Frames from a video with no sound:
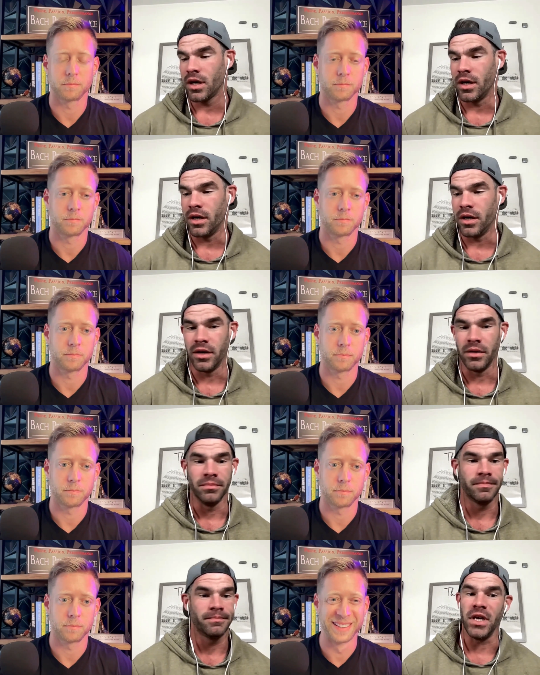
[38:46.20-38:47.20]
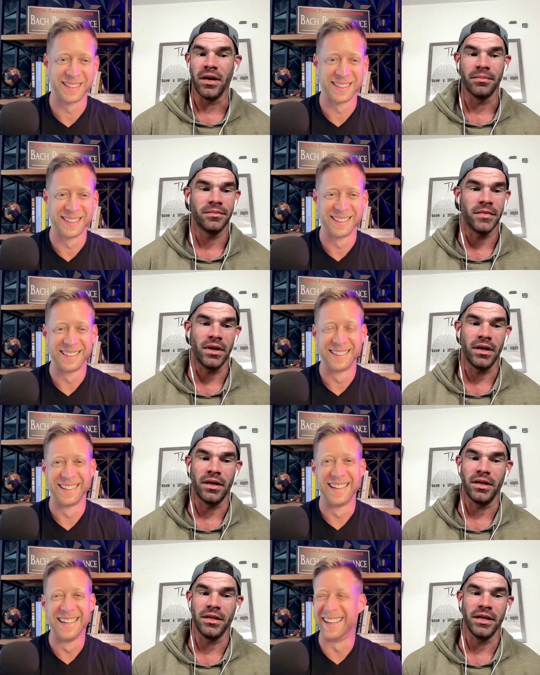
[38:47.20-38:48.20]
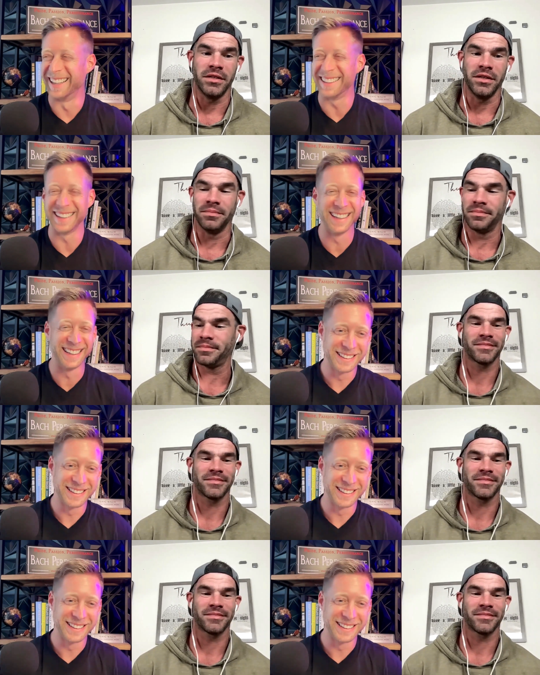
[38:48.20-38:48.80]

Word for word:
Speaker 1: um, yeah, I think that's it.